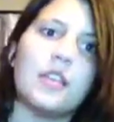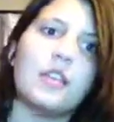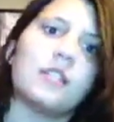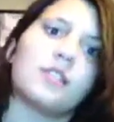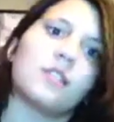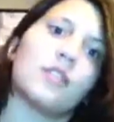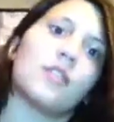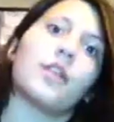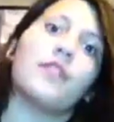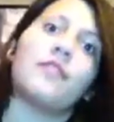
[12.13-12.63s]

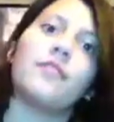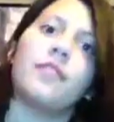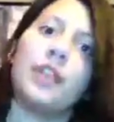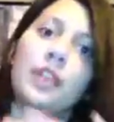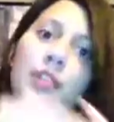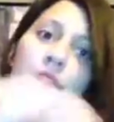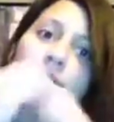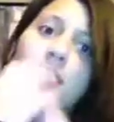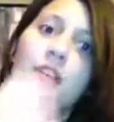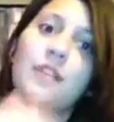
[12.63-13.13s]
So I've
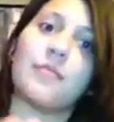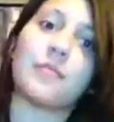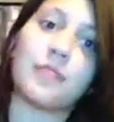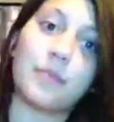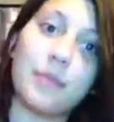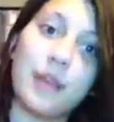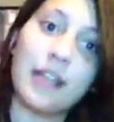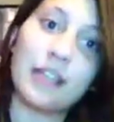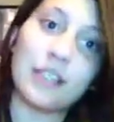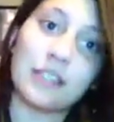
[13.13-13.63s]
finally come to
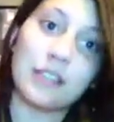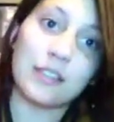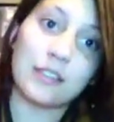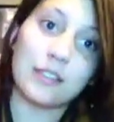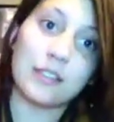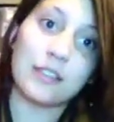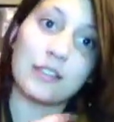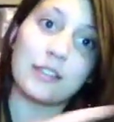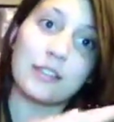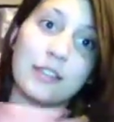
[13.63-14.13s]
my
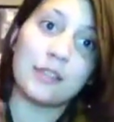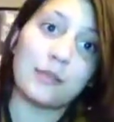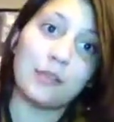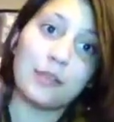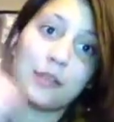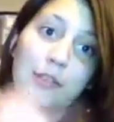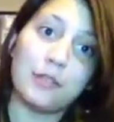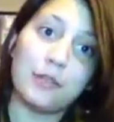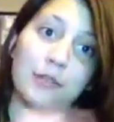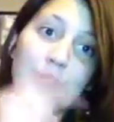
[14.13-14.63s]
senses and I'm
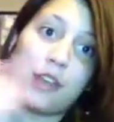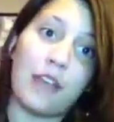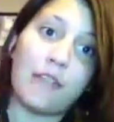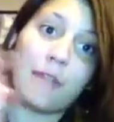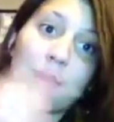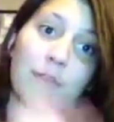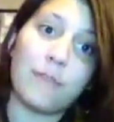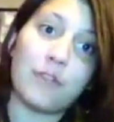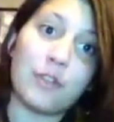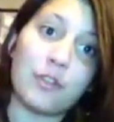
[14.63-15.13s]
going to do that
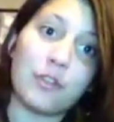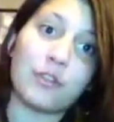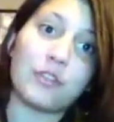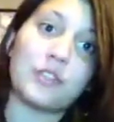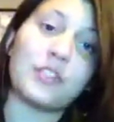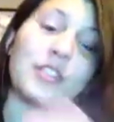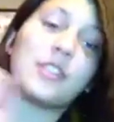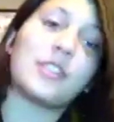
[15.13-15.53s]
first,